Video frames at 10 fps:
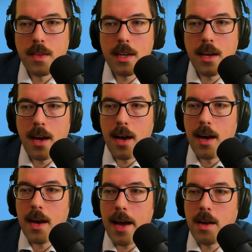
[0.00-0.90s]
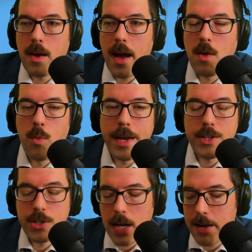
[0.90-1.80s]
I
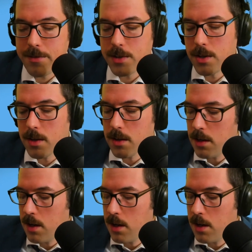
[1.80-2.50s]
wish after